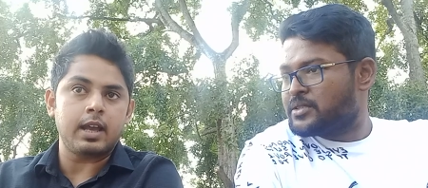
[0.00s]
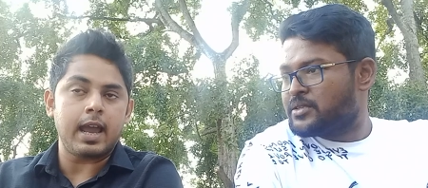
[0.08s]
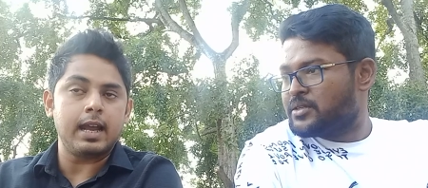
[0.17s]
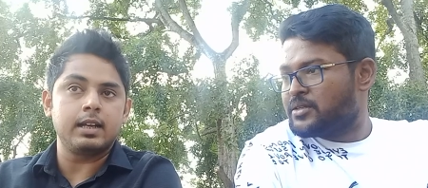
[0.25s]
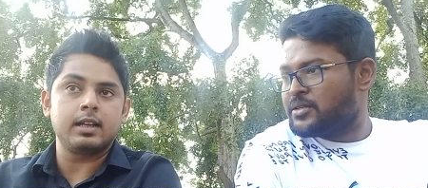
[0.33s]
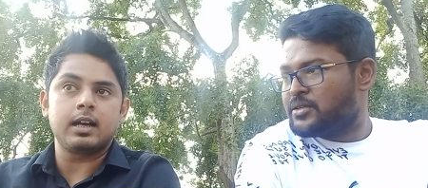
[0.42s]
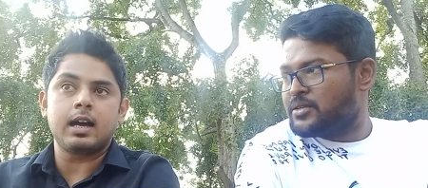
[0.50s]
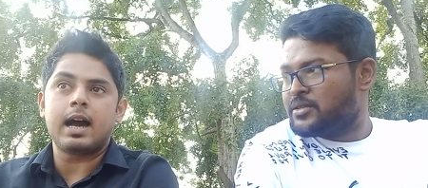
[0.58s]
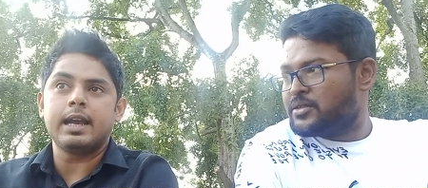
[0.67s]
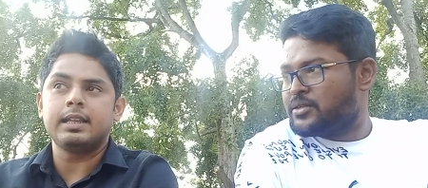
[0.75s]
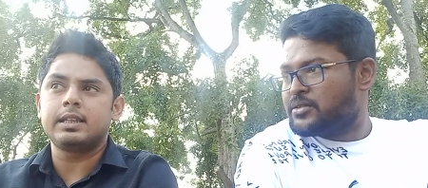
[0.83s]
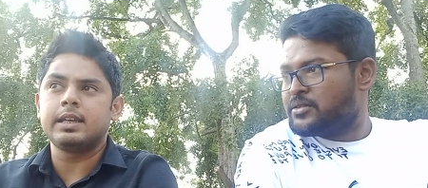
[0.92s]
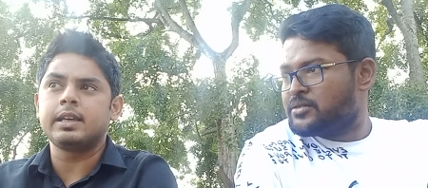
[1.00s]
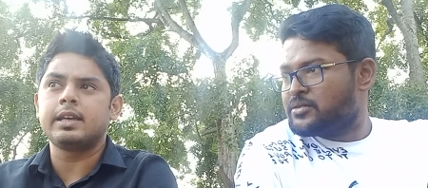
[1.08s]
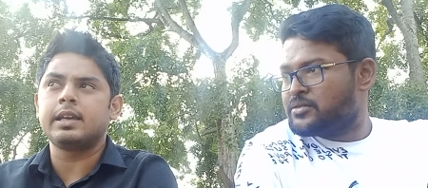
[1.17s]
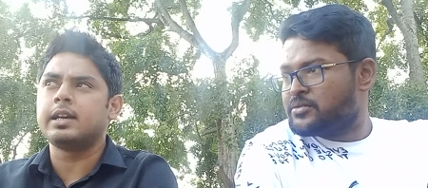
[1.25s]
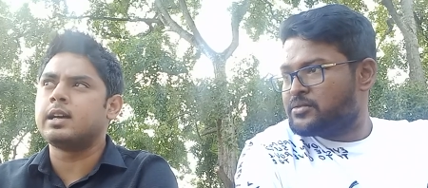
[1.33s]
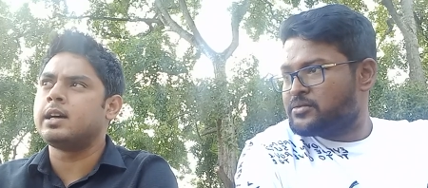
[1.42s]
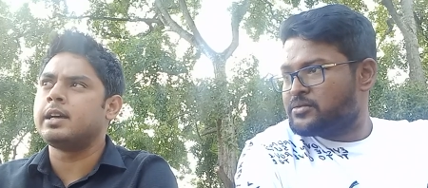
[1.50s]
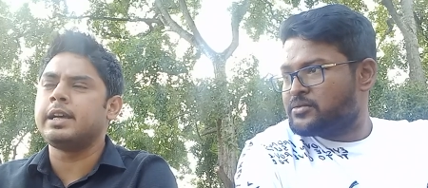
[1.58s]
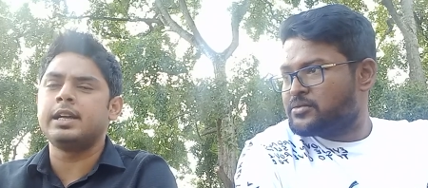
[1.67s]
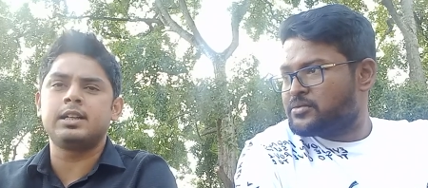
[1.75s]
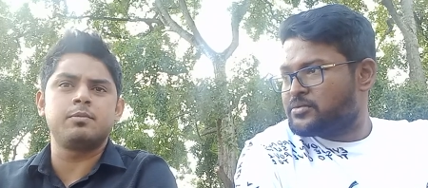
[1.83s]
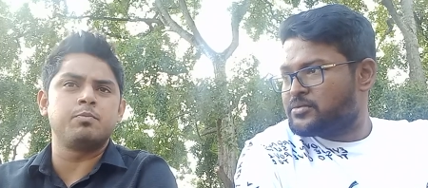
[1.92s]
Speaker 1: And I think
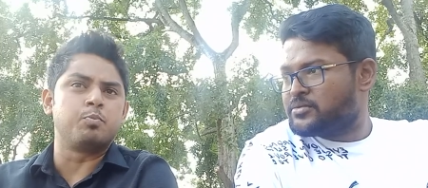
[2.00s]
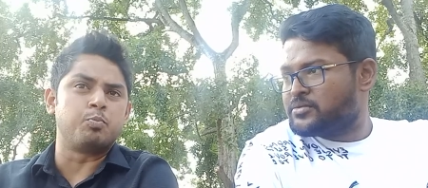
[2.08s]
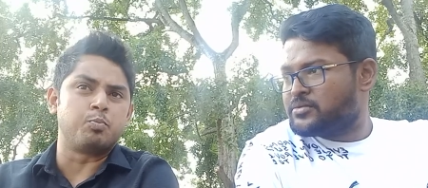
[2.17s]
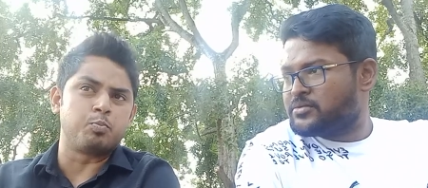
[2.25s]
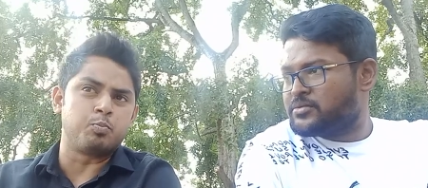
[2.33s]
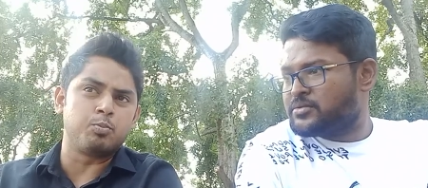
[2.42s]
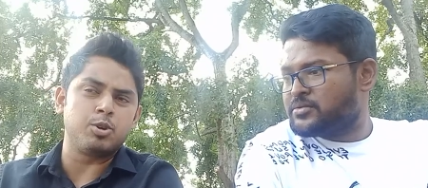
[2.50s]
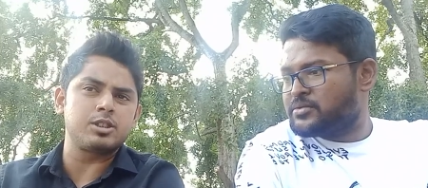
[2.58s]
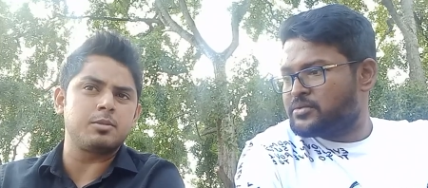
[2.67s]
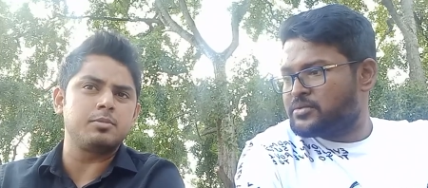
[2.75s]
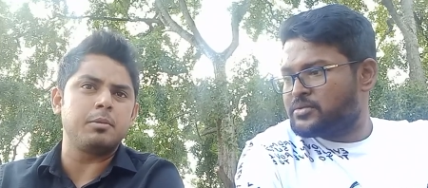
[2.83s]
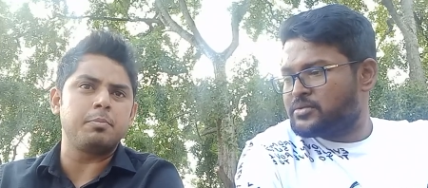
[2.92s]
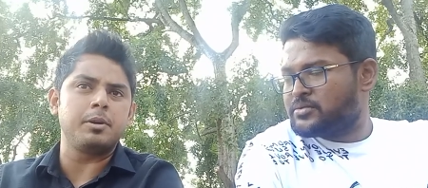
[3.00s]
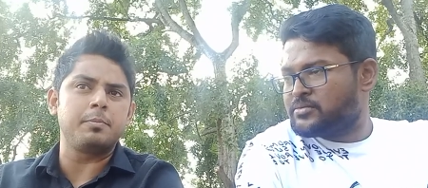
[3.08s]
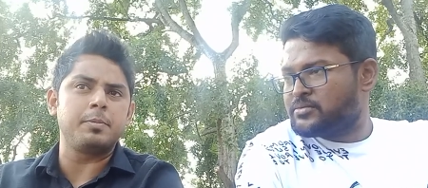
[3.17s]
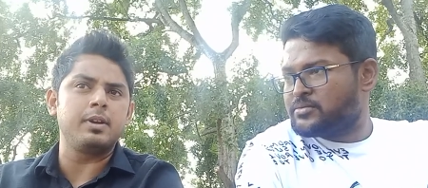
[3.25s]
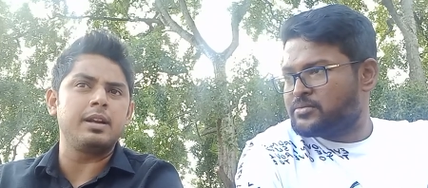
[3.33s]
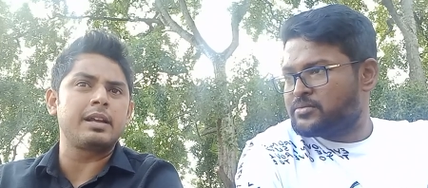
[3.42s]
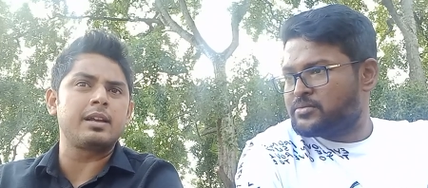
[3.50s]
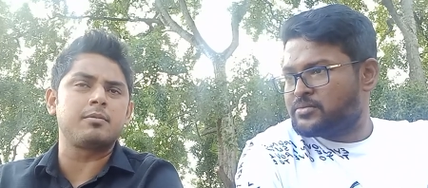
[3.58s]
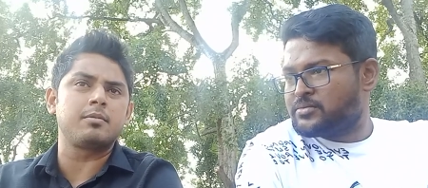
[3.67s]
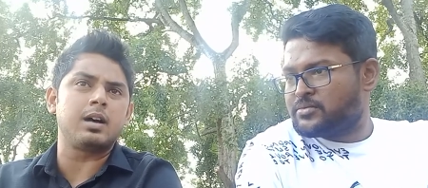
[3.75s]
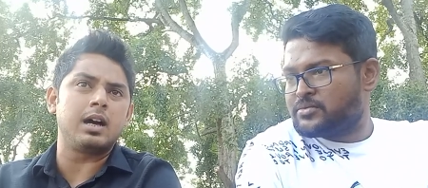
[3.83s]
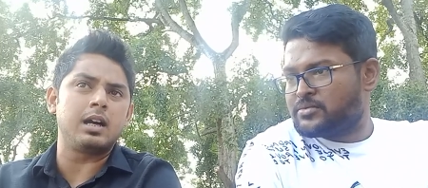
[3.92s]
most of the people
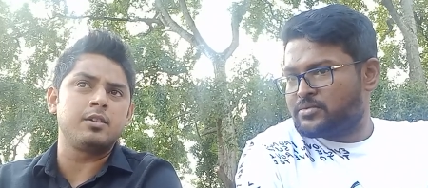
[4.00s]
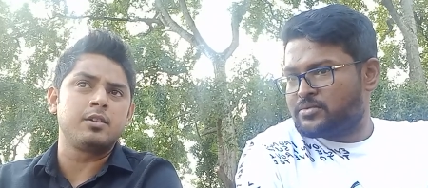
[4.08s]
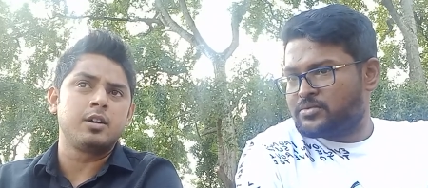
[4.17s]
are